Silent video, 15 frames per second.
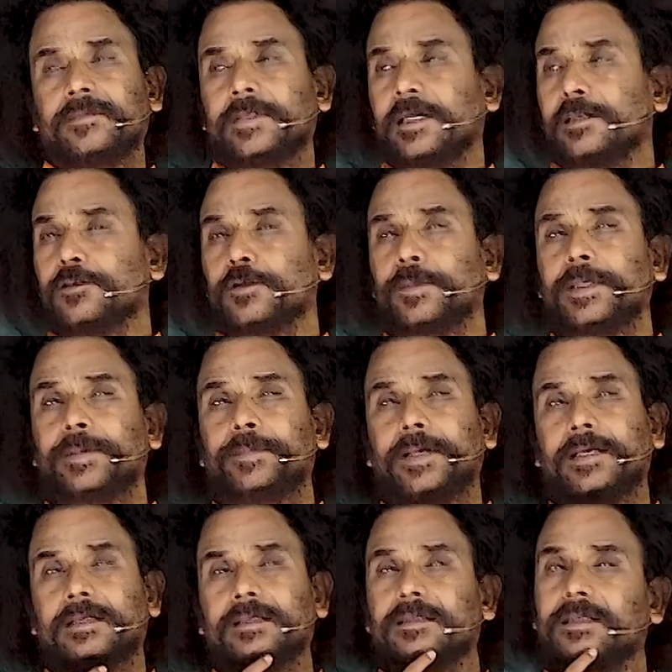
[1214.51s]
There are so many
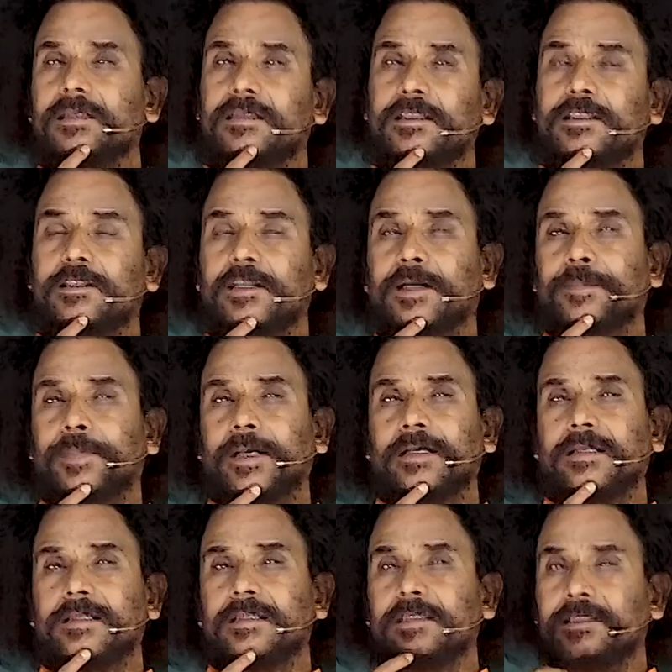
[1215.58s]
practices. Just start
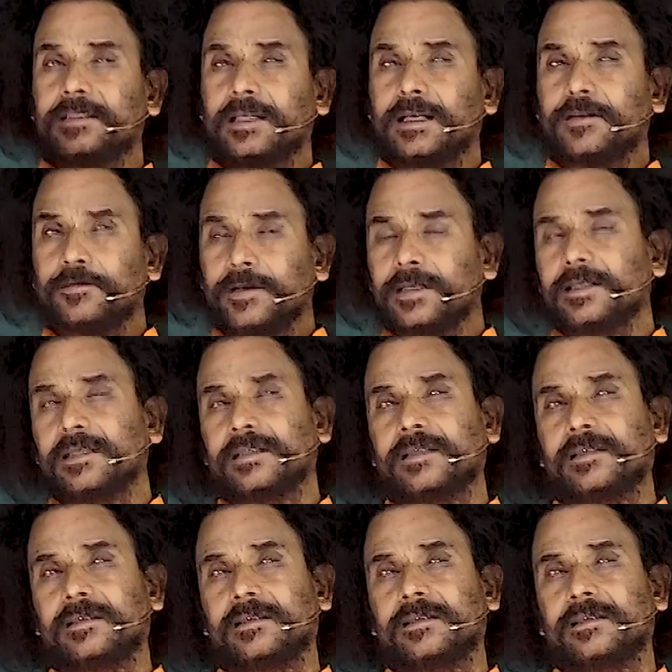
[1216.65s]
practicing, start working
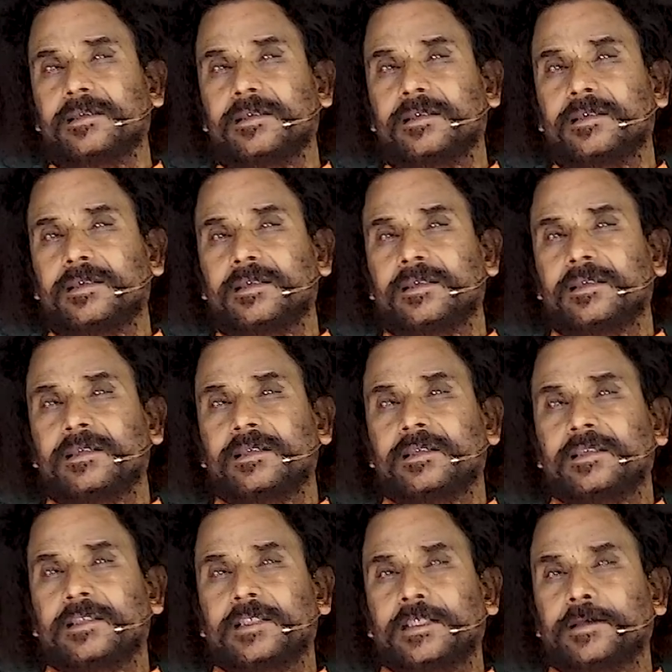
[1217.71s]
it.
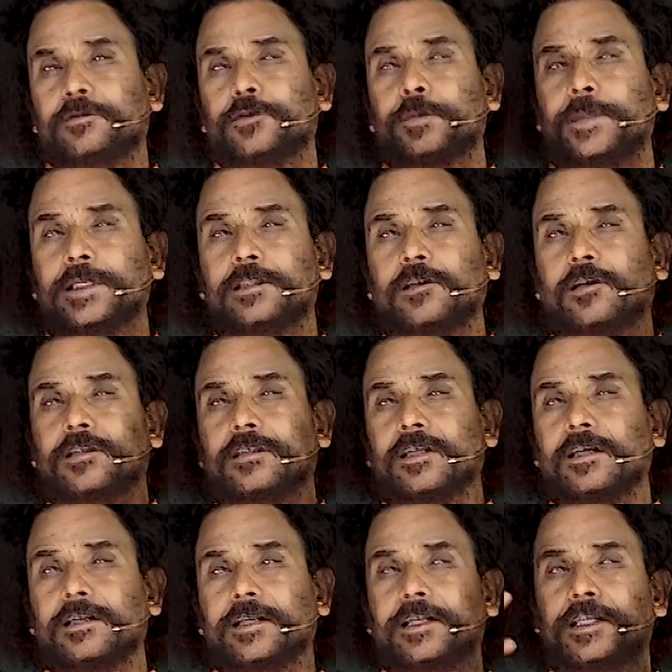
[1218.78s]
If so many thoughts
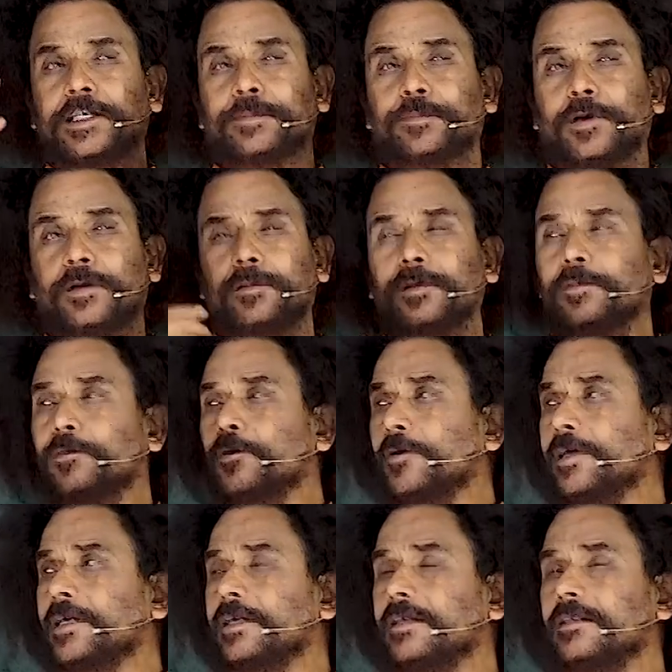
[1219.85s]
are creating problem, go
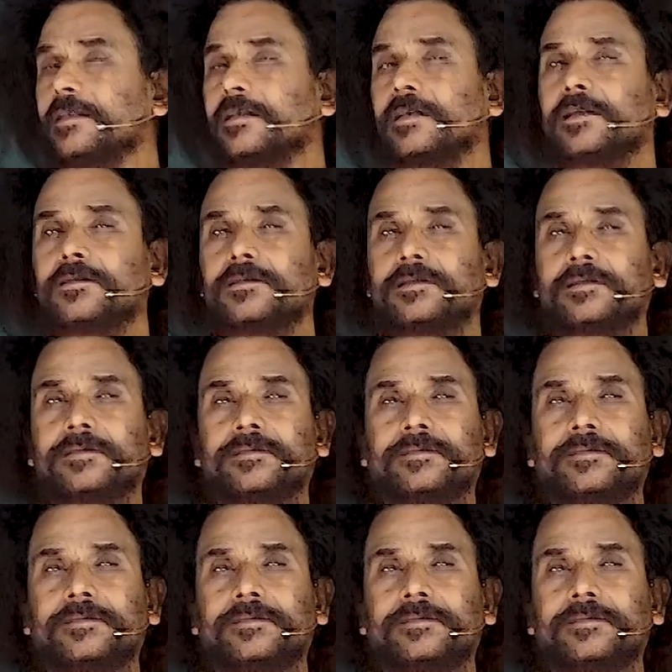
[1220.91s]
and dig the ground.